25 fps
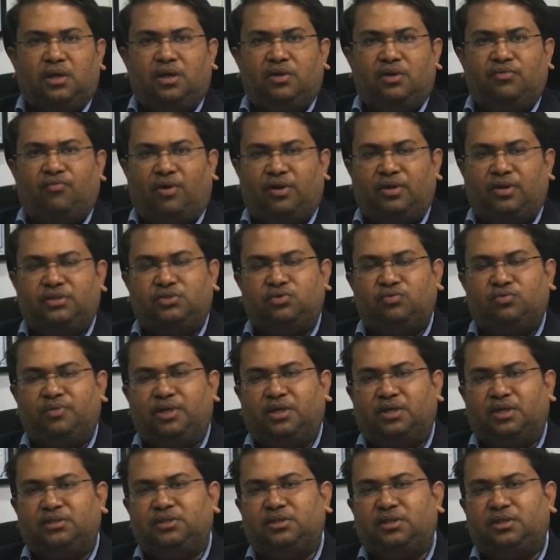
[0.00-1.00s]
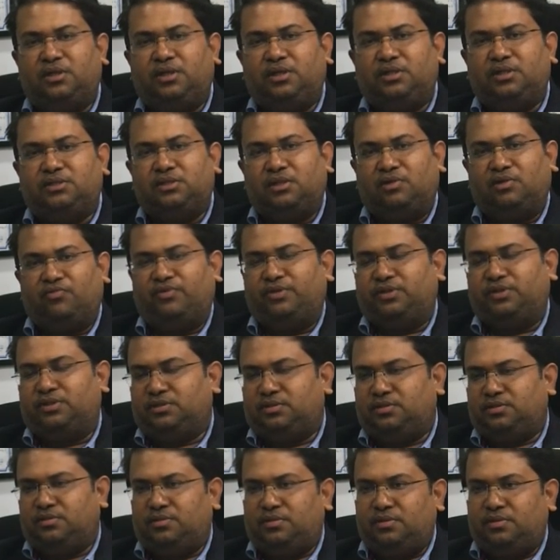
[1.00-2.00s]
and what is to be considered as
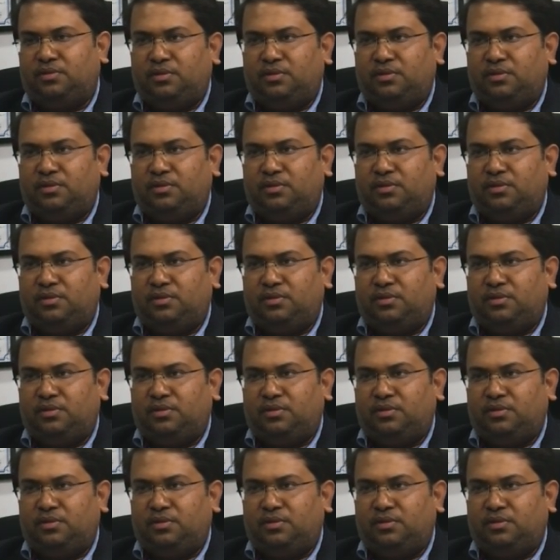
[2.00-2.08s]
service.